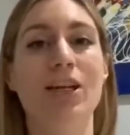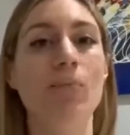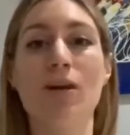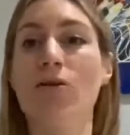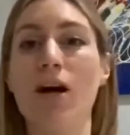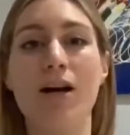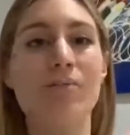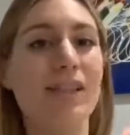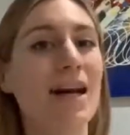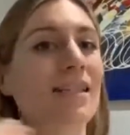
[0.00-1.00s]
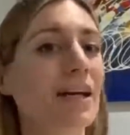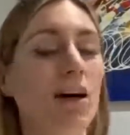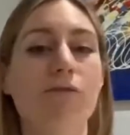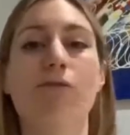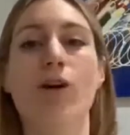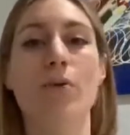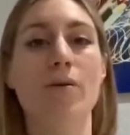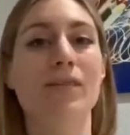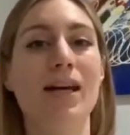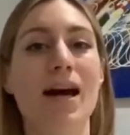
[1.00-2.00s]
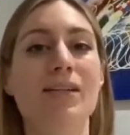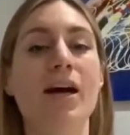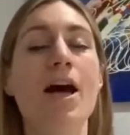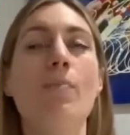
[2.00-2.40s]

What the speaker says: And when you're going upstairs, he can't follow you upstairs.